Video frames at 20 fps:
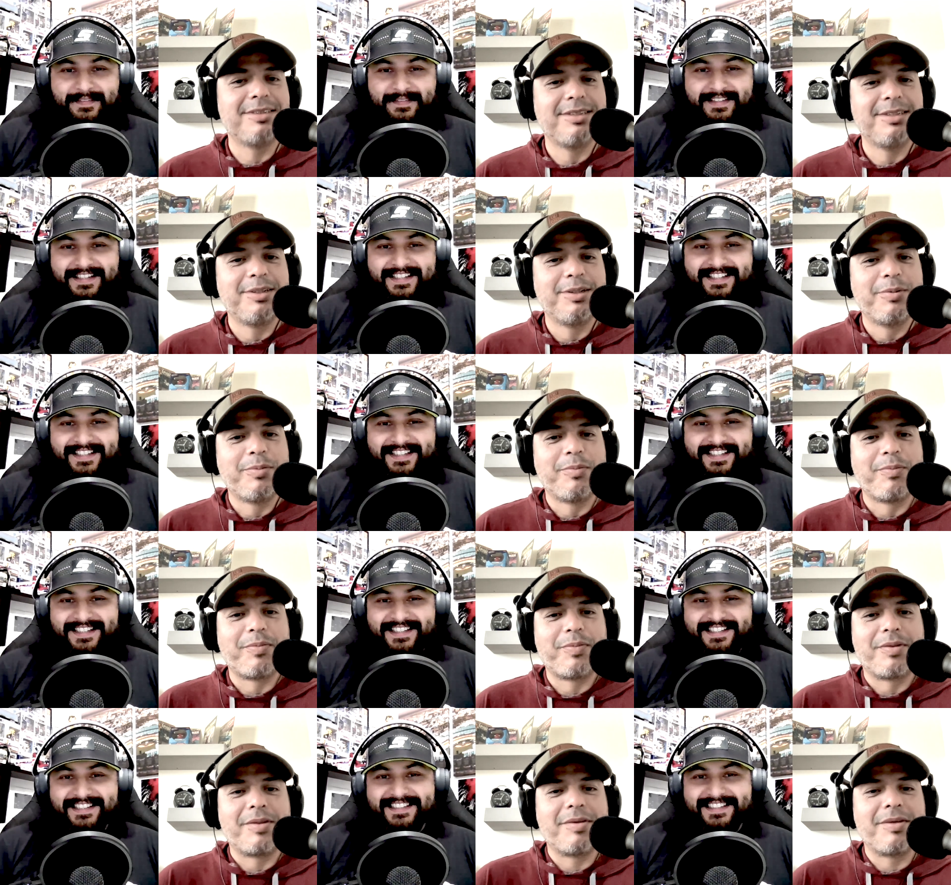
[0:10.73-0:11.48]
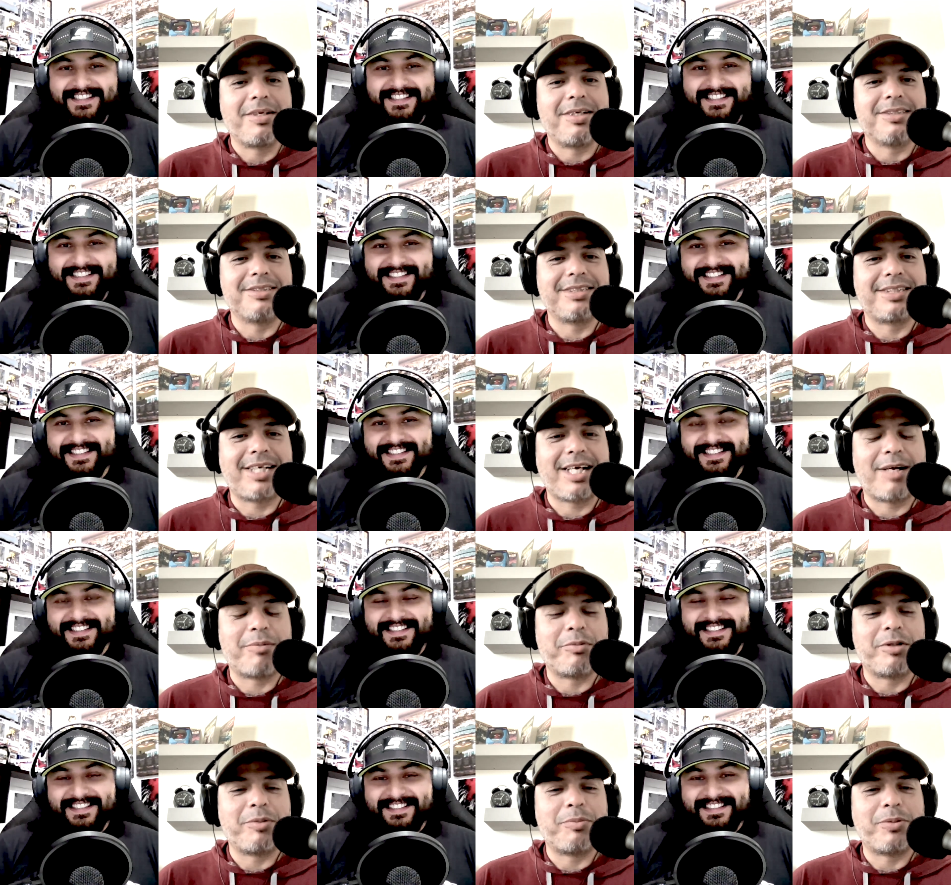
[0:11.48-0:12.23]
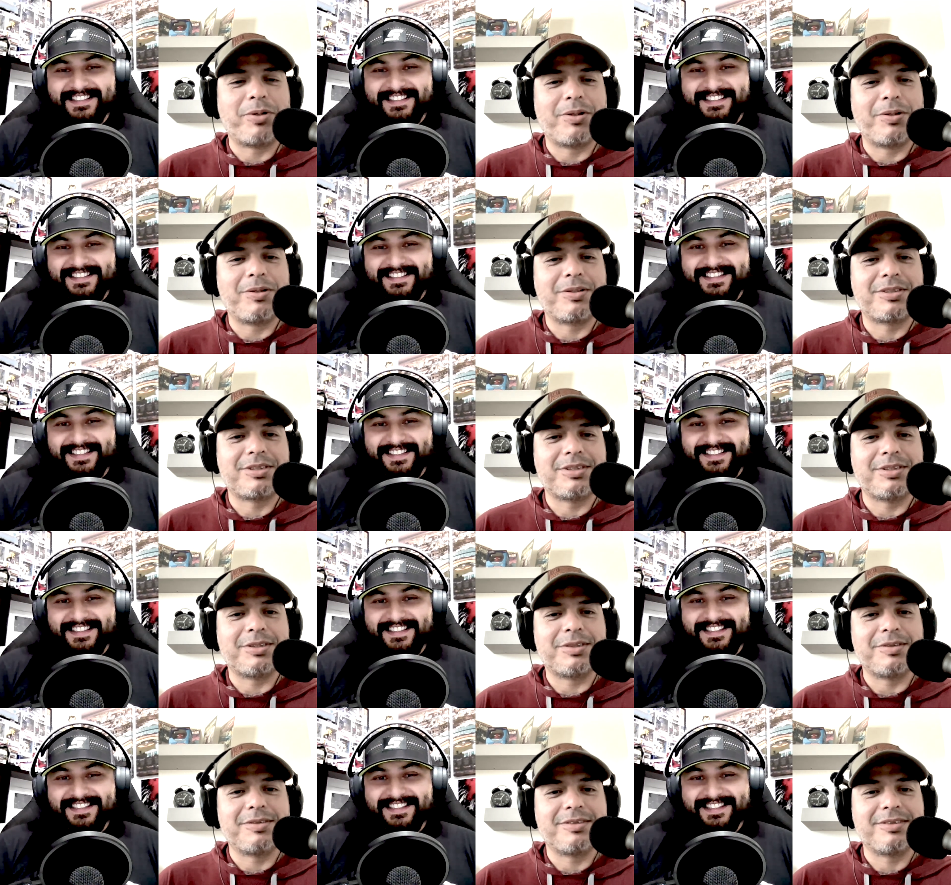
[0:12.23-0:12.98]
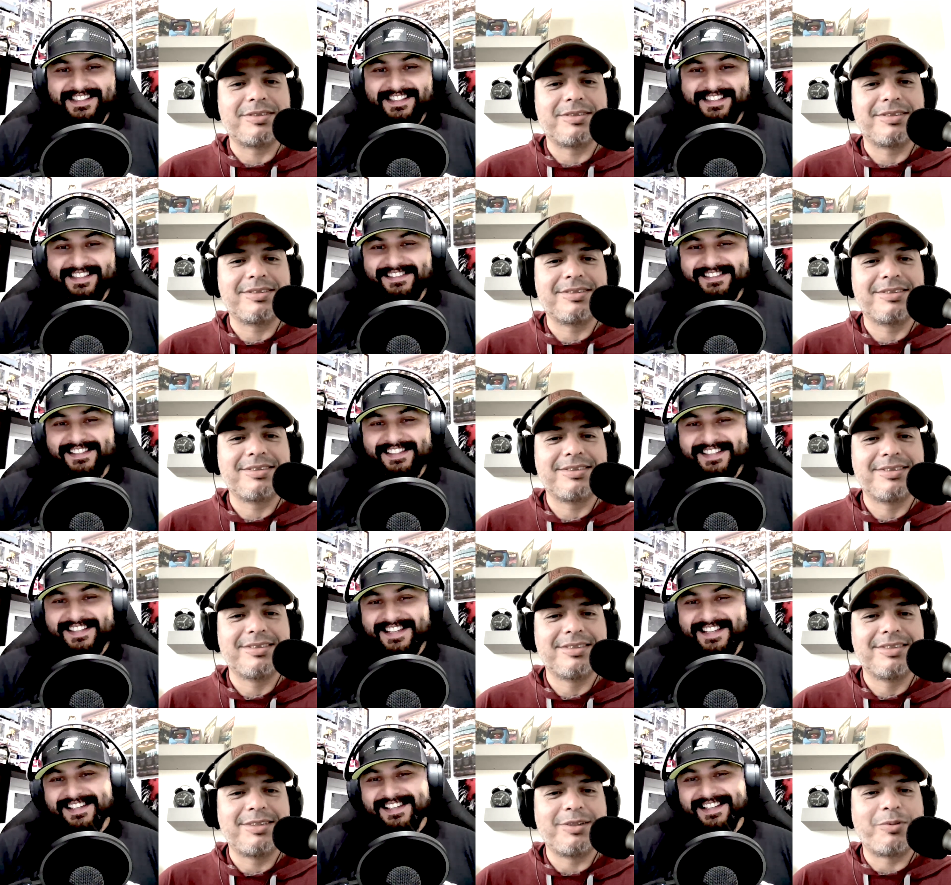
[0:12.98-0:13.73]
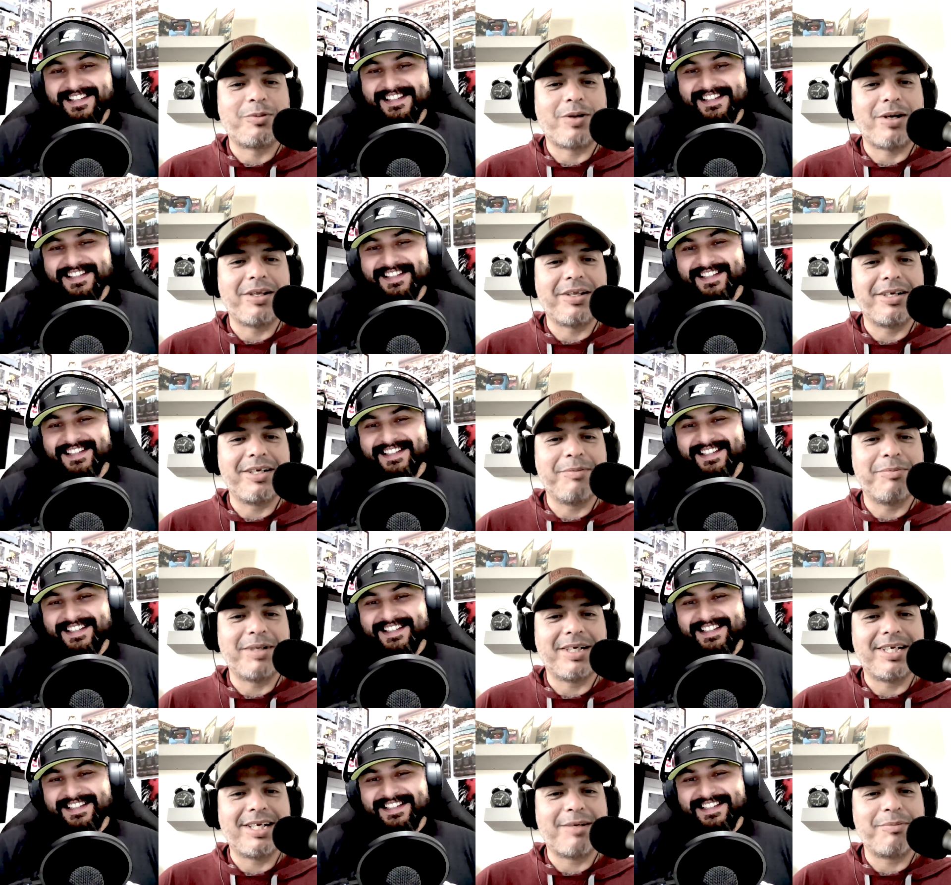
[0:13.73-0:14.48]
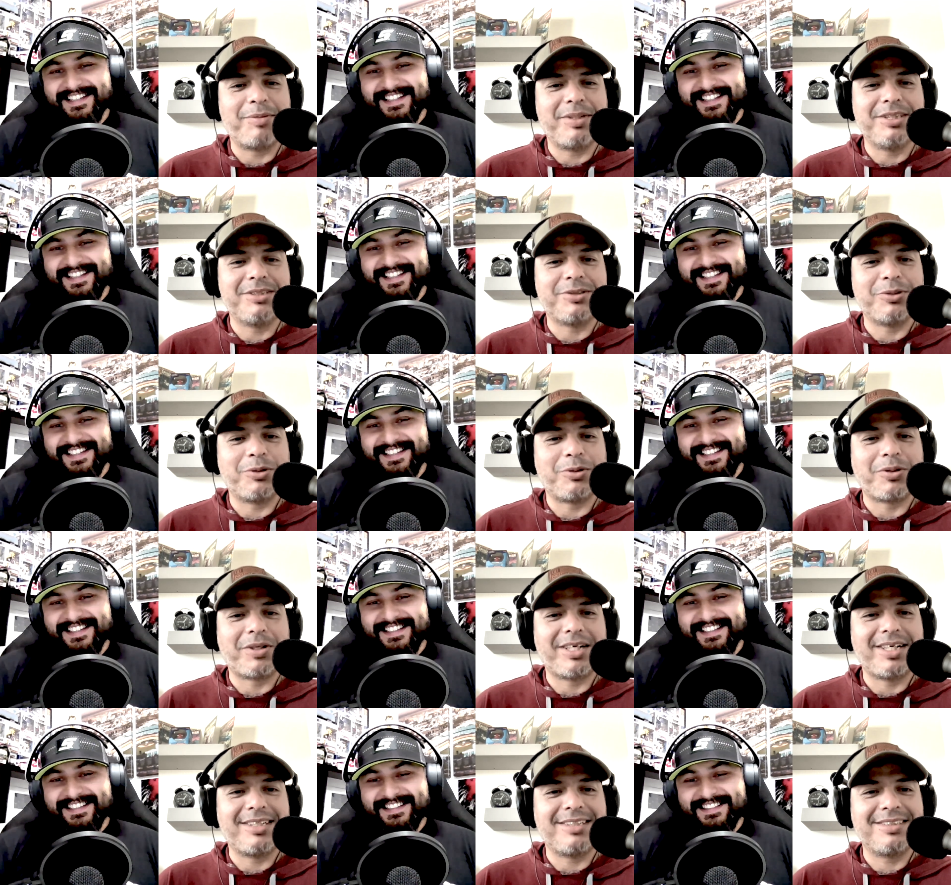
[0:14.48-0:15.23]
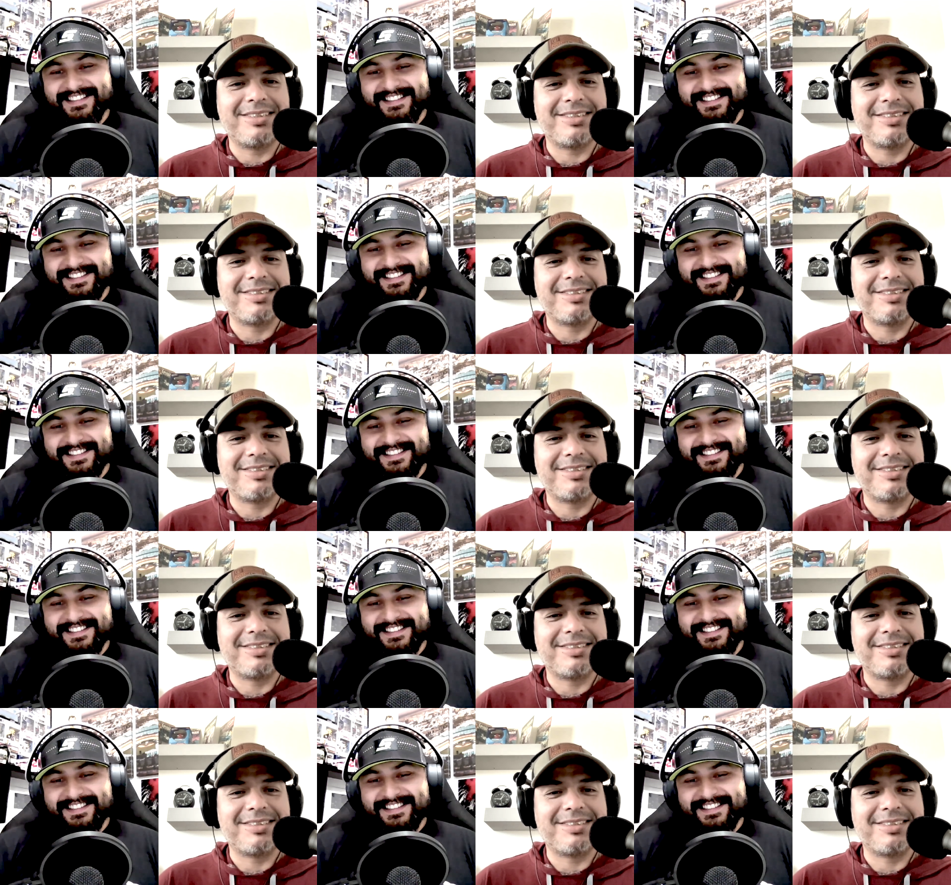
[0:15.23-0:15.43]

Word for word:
Speaker 1: Nah. Because the camera broke, so the quality might not be so great.